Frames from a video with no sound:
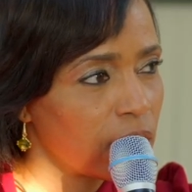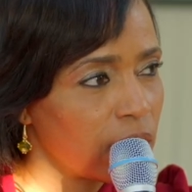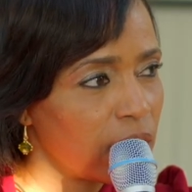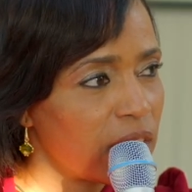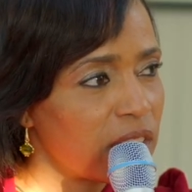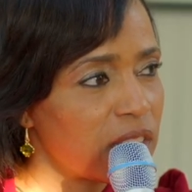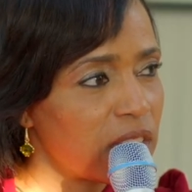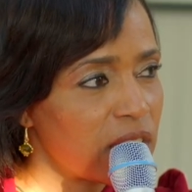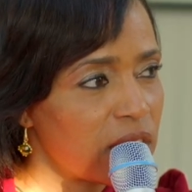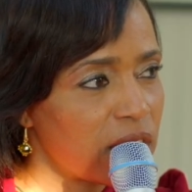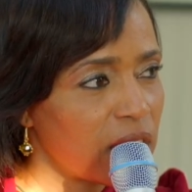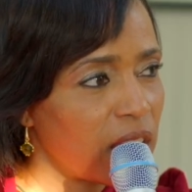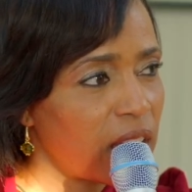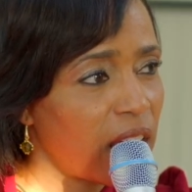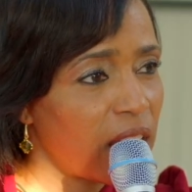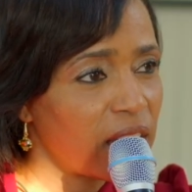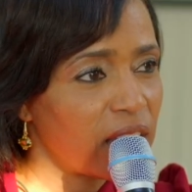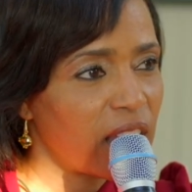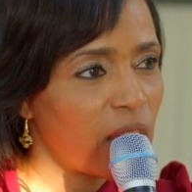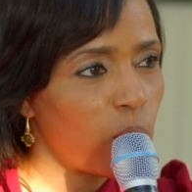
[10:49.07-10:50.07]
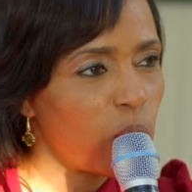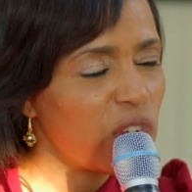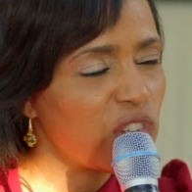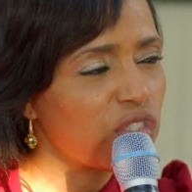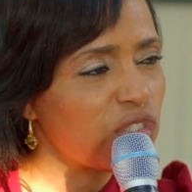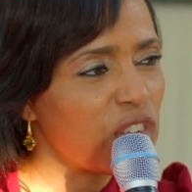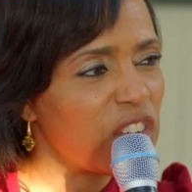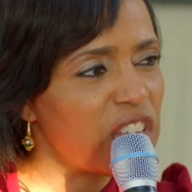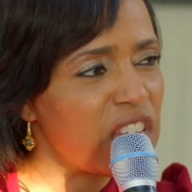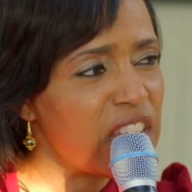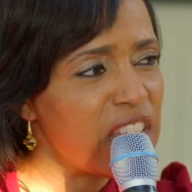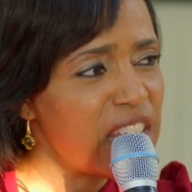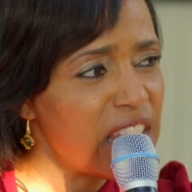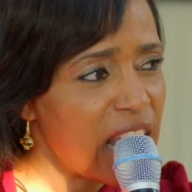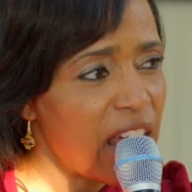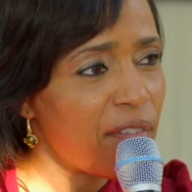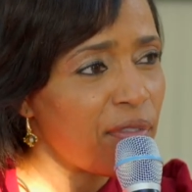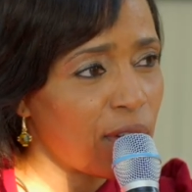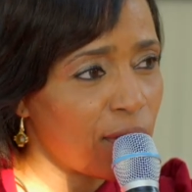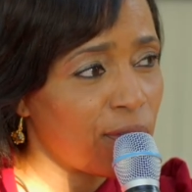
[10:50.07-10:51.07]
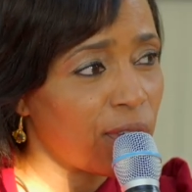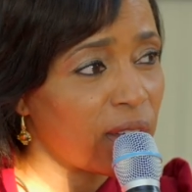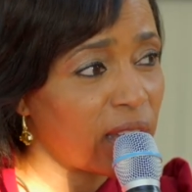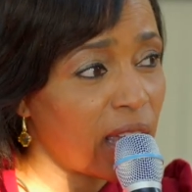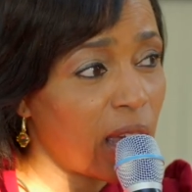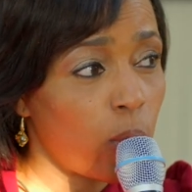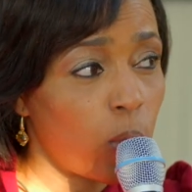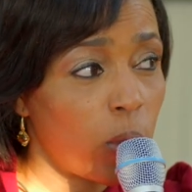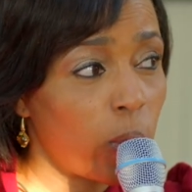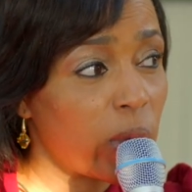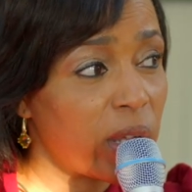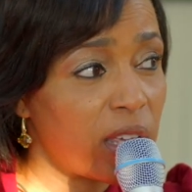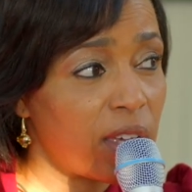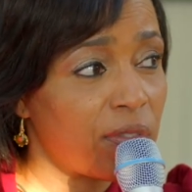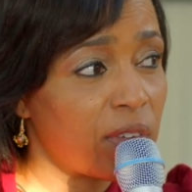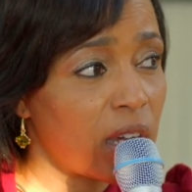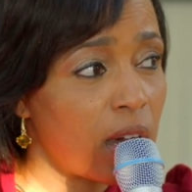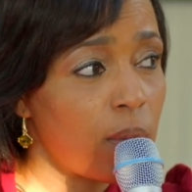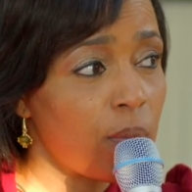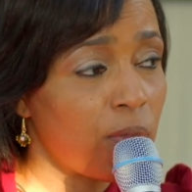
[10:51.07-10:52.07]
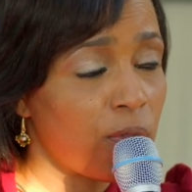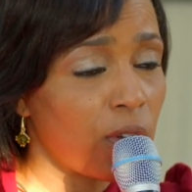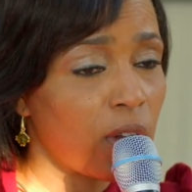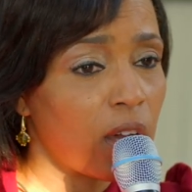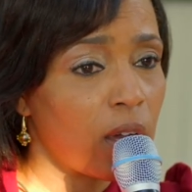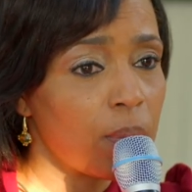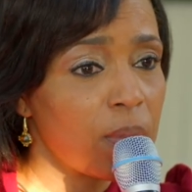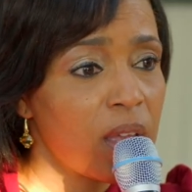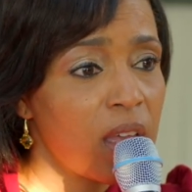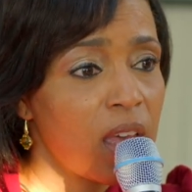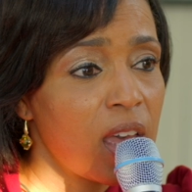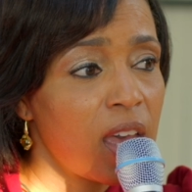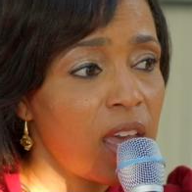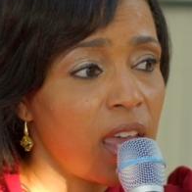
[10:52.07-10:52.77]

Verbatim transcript: Let's just say that again. We should never forget where we have come from.